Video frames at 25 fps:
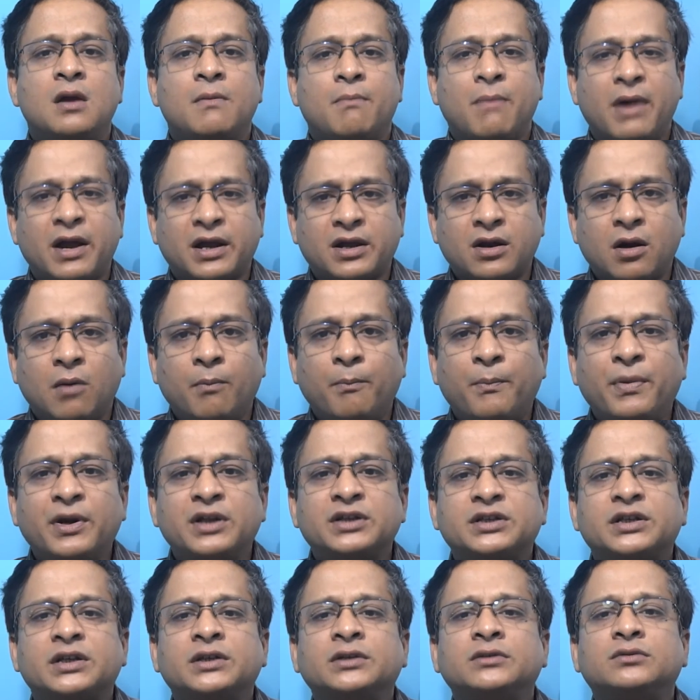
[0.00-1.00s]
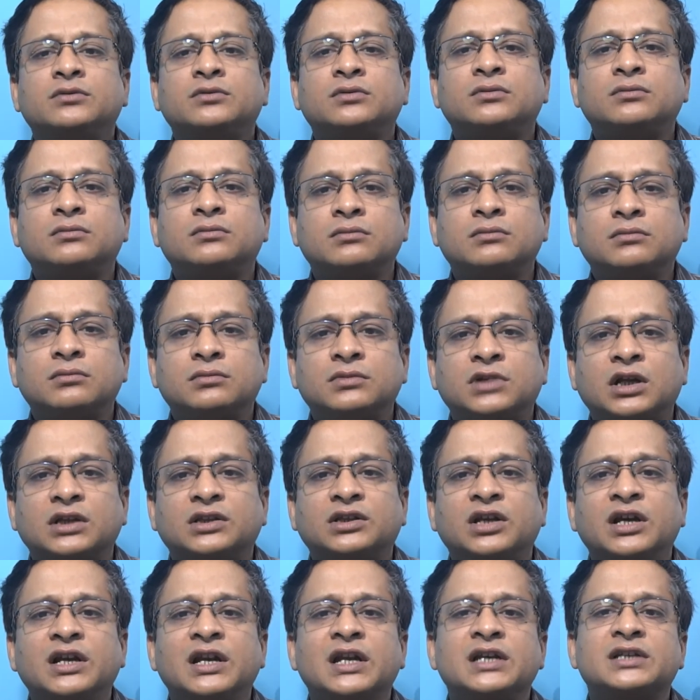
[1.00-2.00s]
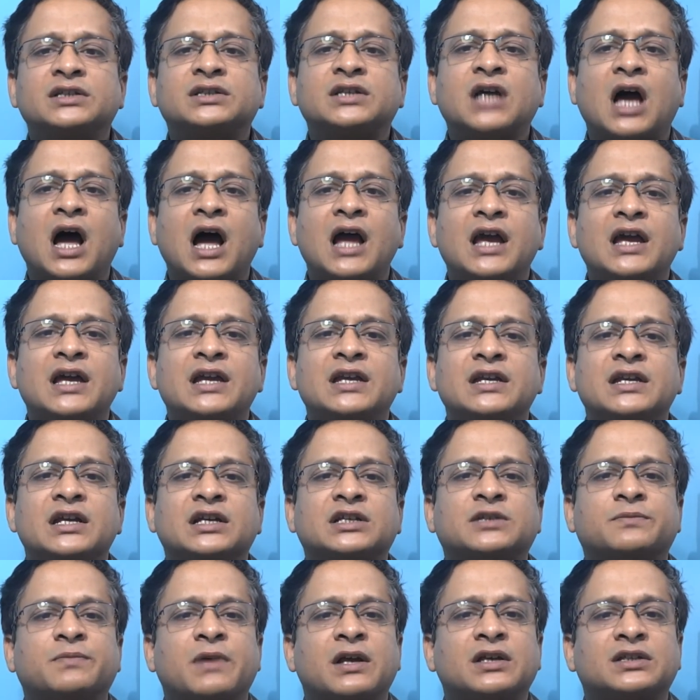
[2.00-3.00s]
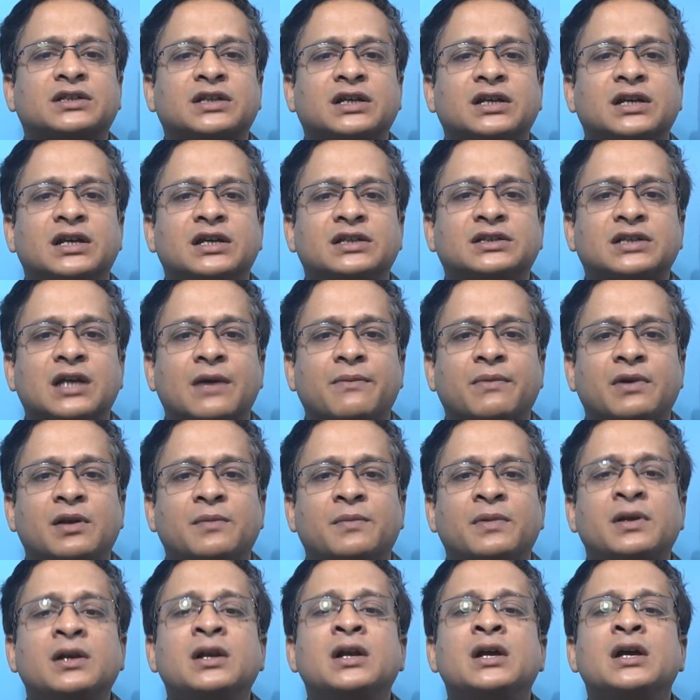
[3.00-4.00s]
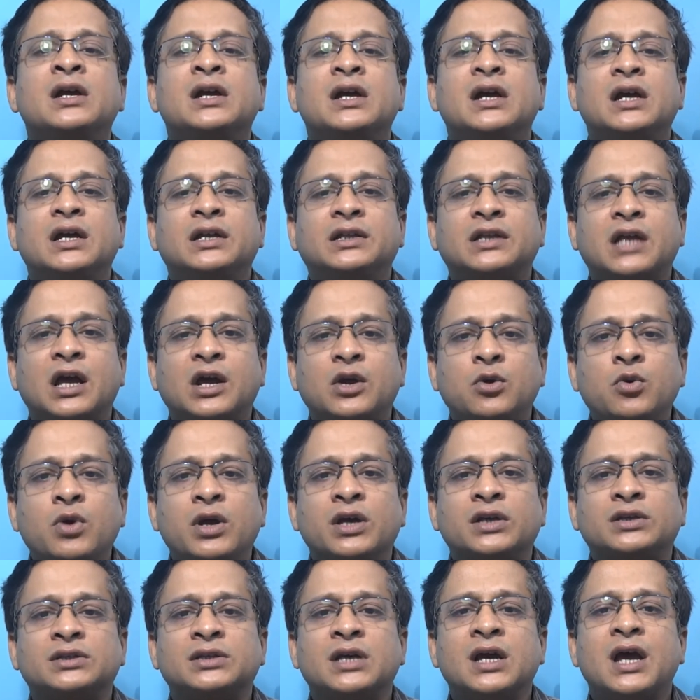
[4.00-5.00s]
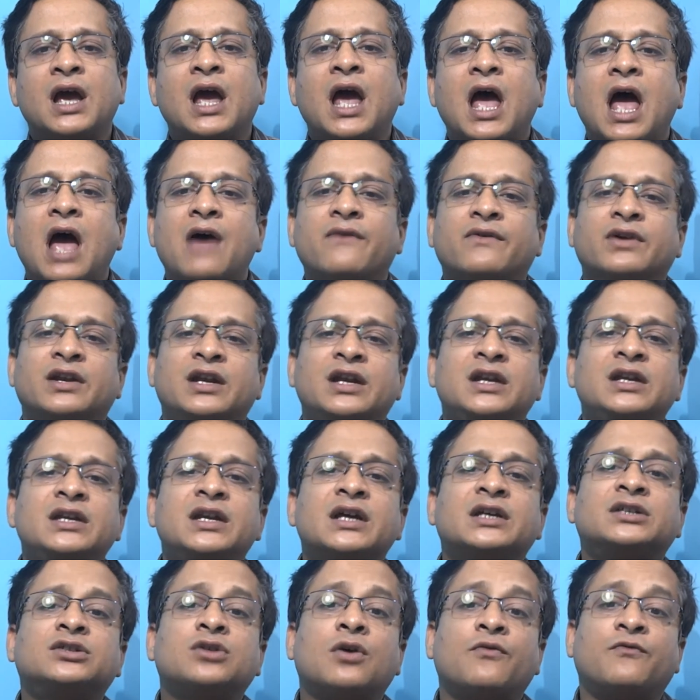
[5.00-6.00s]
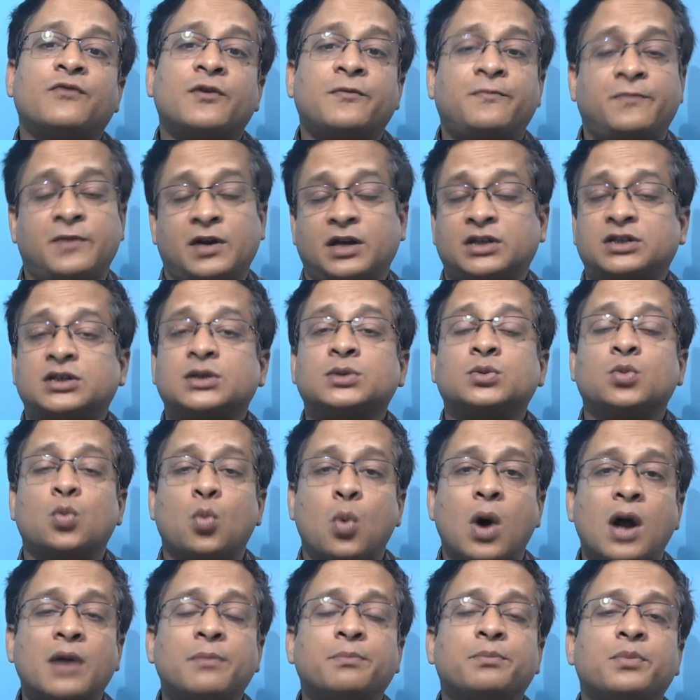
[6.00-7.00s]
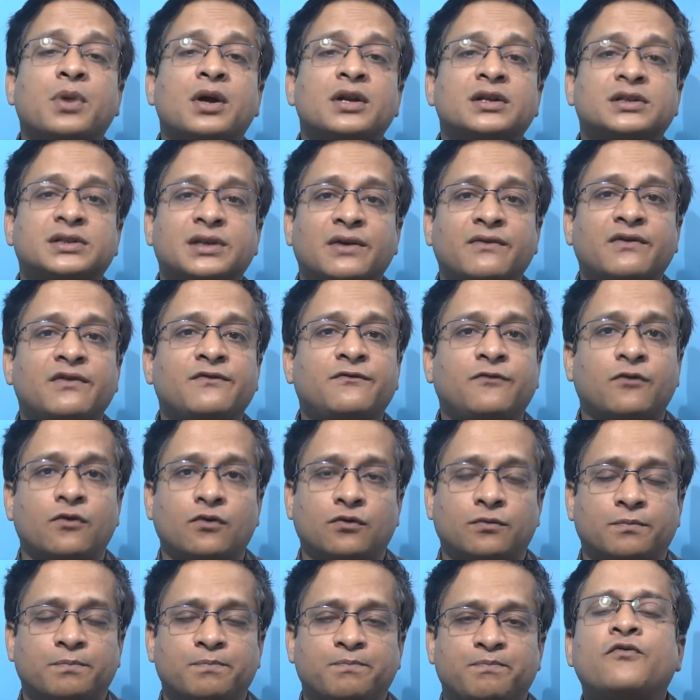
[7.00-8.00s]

By comparison, the thinnest high index plastic lens available in the US have an index of diffraction 1.74.